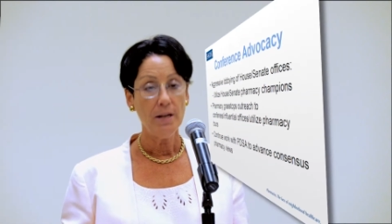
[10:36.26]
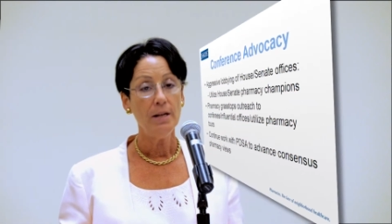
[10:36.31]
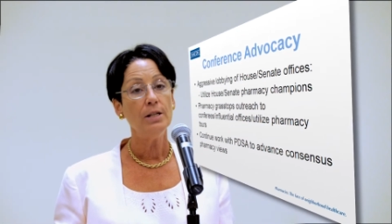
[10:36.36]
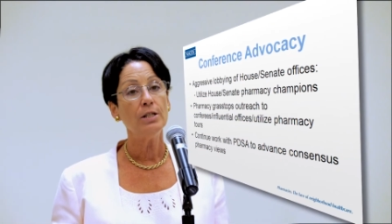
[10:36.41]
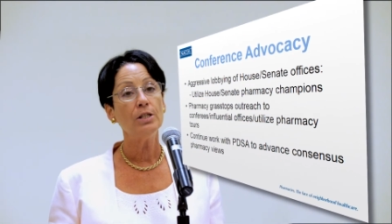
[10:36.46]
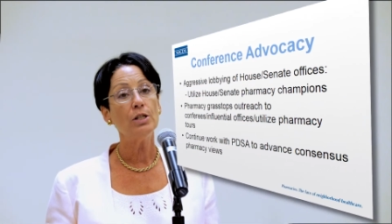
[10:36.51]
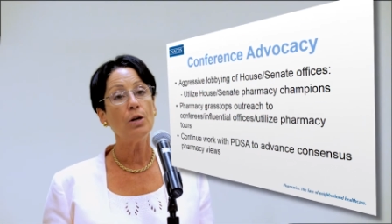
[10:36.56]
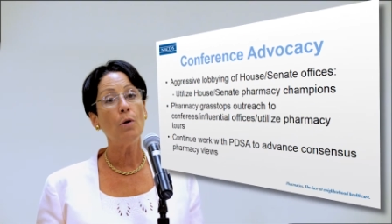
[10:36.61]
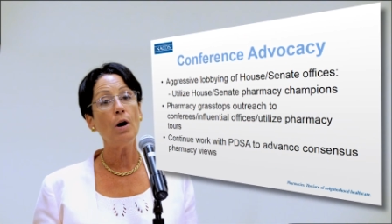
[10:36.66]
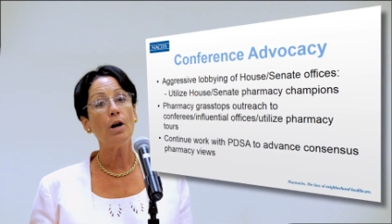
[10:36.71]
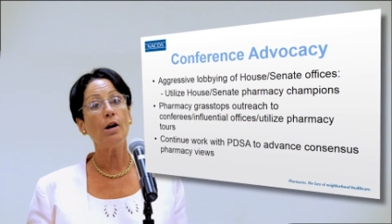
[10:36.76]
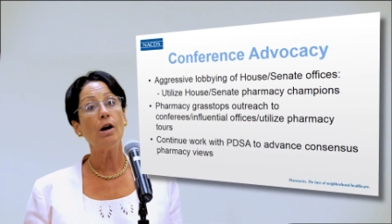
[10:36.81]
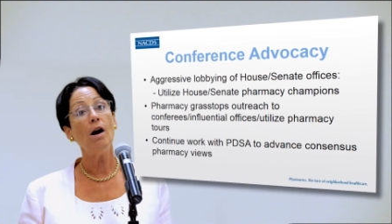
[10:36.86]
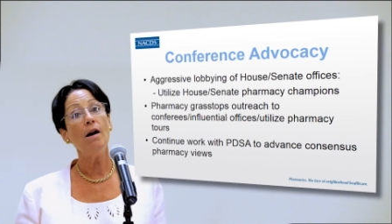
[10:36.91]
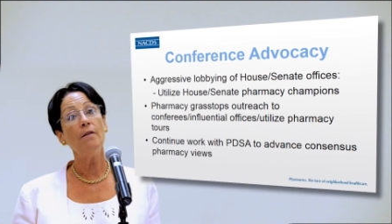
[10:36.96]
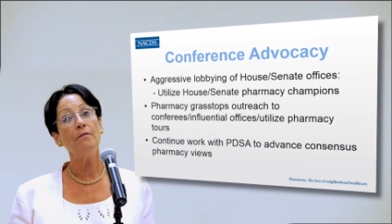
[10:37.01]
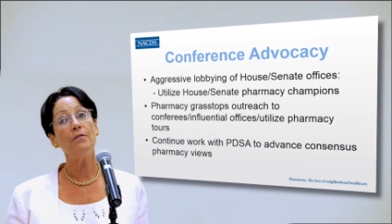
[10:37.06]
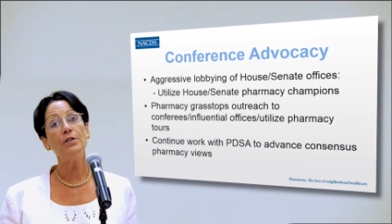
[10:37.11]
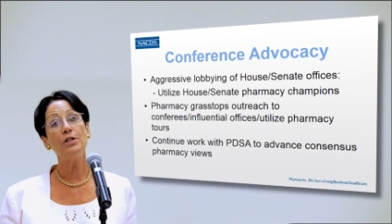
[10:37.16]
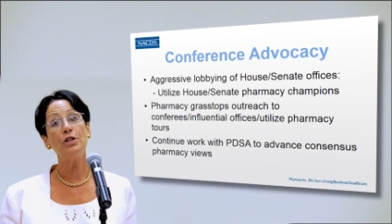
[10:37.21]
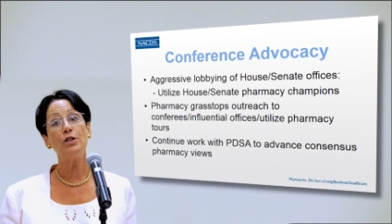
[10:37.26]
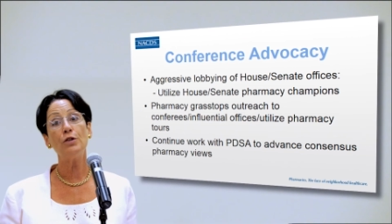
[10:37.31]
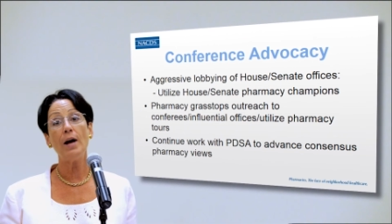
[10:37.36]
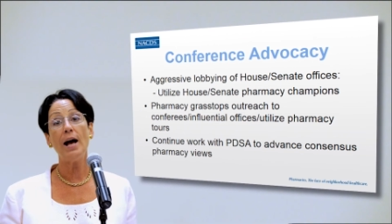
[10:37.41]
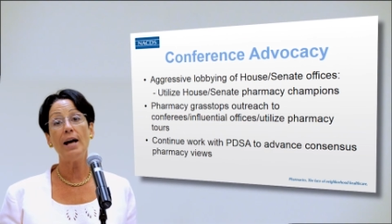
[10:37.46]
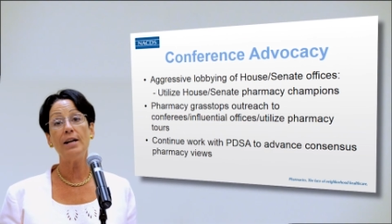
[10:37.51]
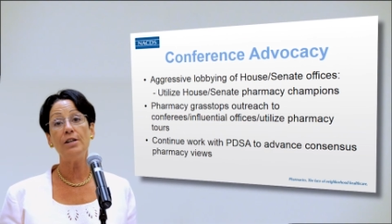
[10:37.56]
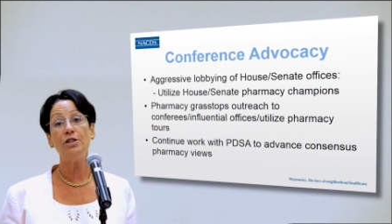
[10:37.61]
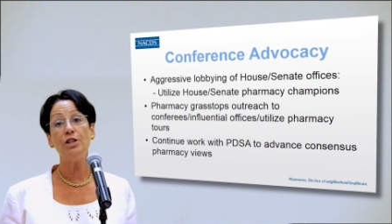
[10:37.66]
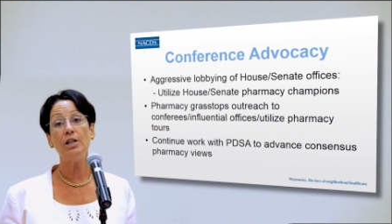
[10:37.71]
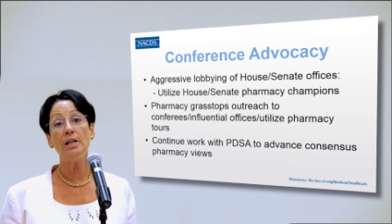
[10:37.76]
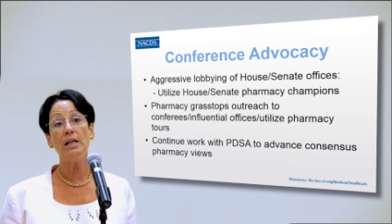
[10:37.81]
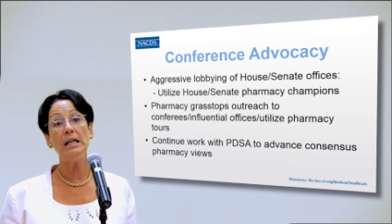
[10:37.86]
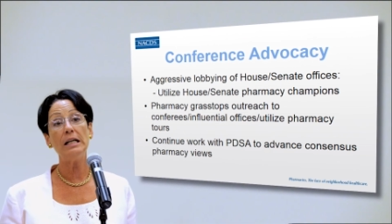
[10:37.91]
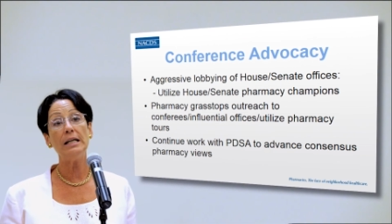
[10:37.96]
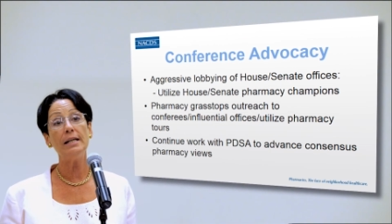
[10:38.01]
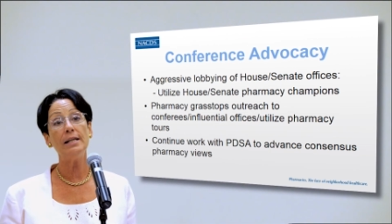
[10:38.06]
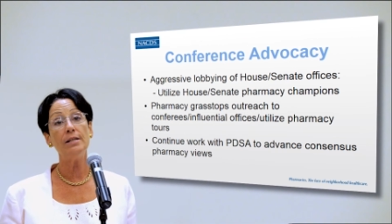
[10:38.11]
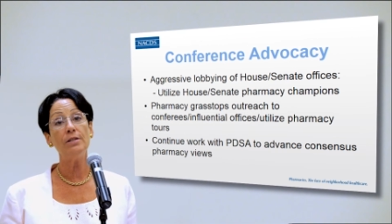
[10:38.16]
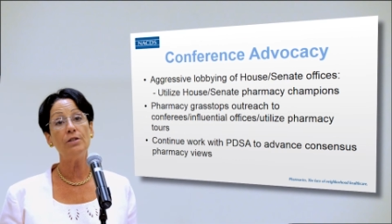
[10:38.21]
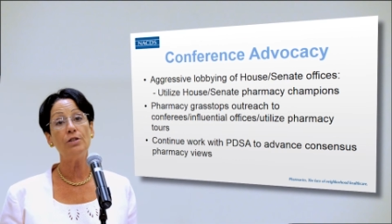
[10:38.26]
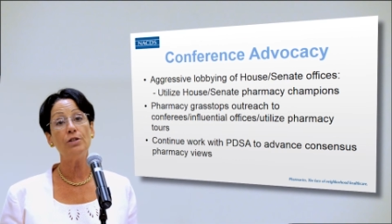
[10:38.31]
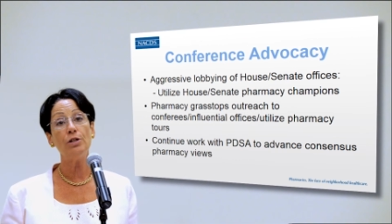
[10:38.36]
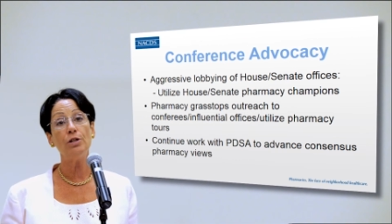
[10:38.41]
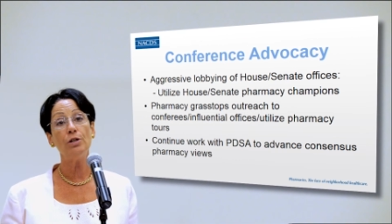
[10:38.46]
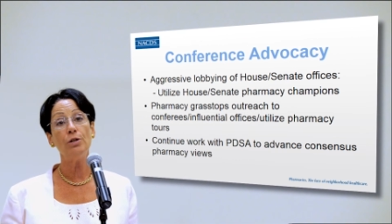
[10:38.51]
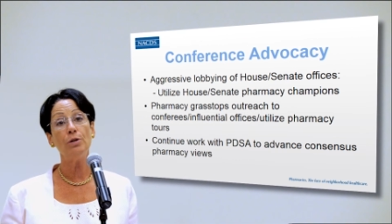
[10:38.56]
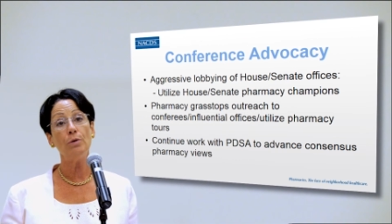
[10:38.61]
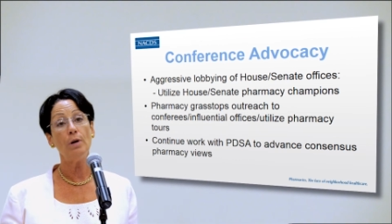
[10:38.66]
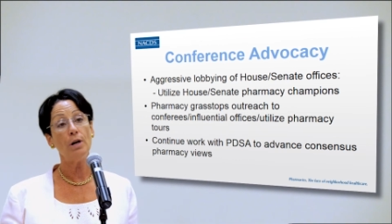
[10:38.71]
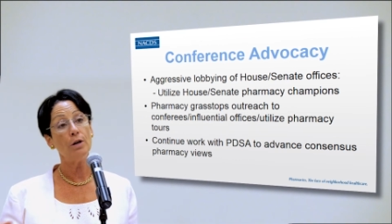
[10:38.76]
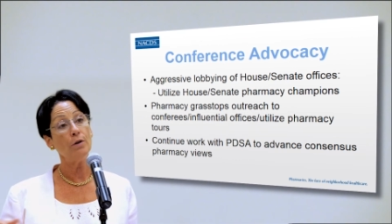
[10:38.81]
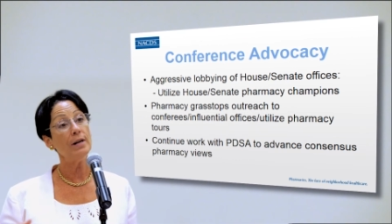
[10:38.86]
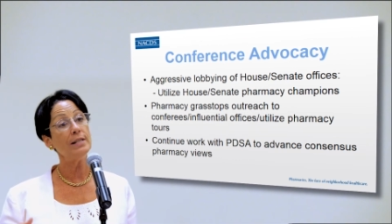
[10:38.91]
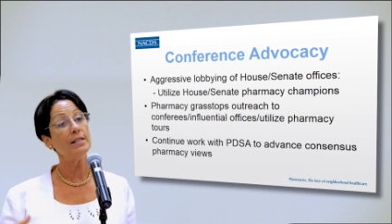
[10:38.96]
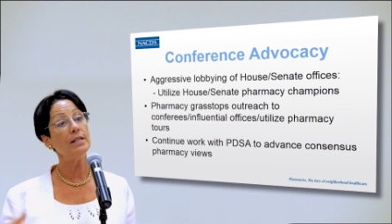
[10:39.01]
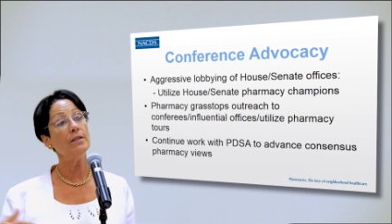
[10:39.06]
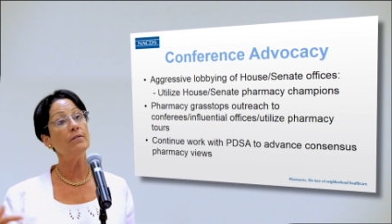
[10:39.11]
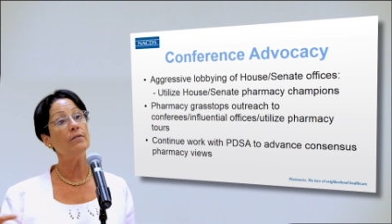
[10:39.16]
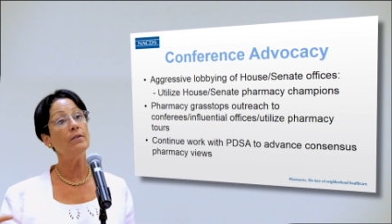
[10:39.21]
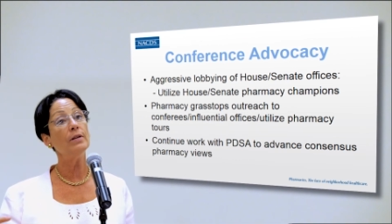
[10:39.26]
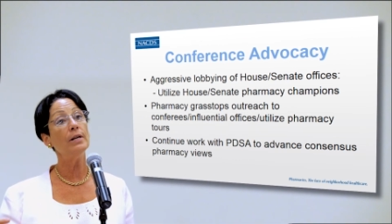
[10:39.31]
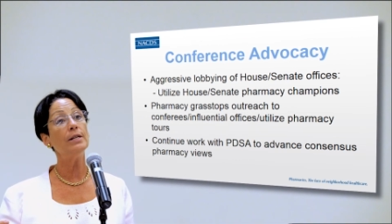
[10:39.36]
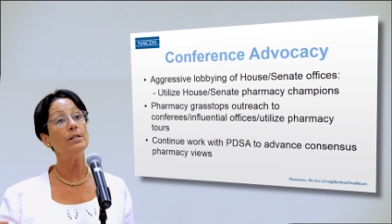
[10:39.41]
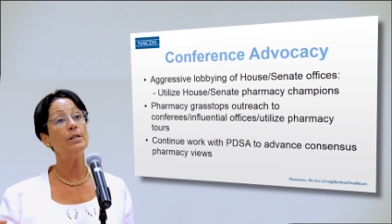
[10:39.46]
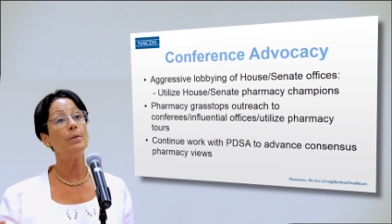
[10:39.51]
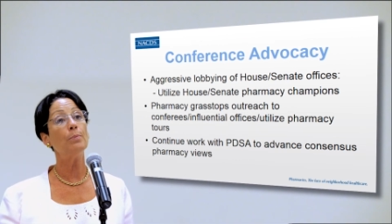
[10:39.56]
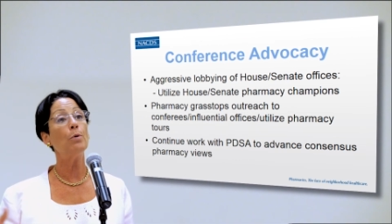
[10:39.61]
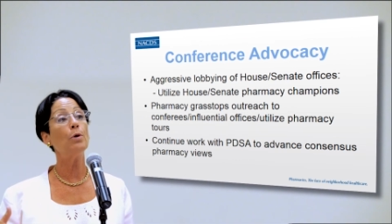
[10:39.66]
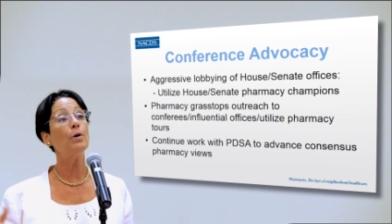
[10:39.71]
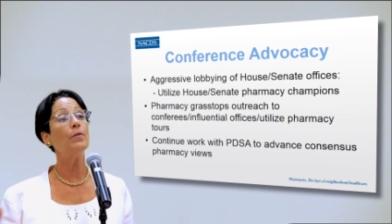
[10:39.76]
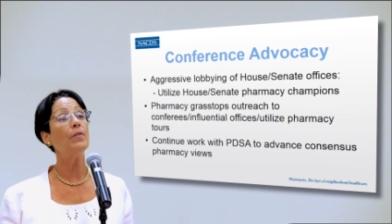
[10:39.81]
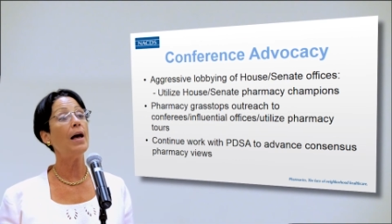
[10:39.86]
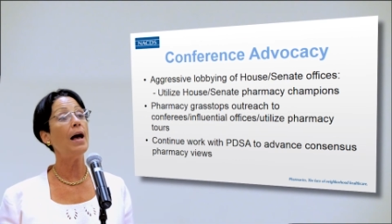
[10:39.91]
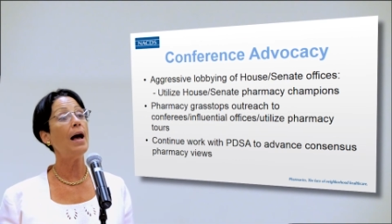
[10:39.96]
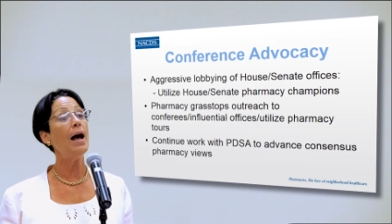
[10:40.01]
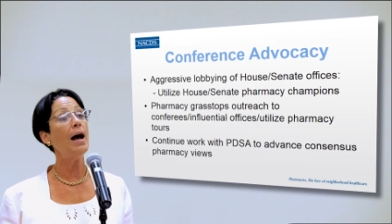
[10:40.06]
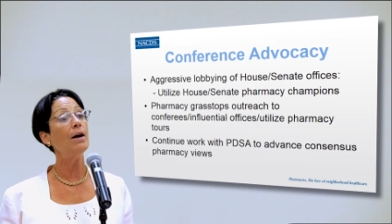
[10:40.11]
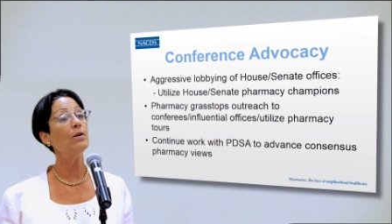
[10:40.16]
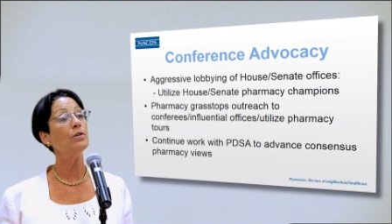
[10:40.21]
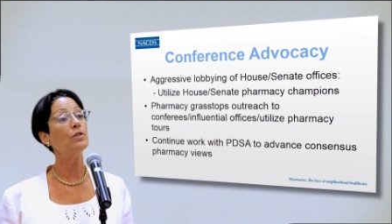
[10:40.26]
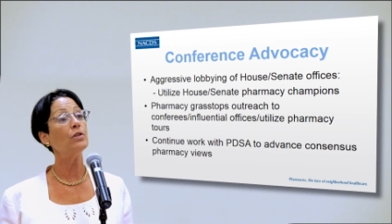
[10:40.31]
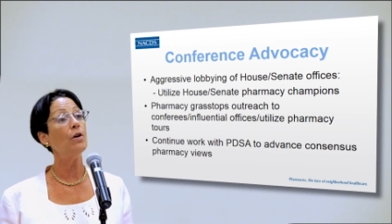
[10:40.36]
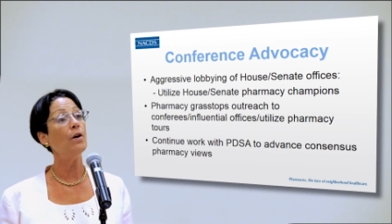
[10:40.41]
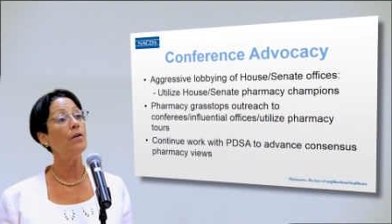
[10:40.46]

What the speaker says: So our conference strategy is to aggressively support the House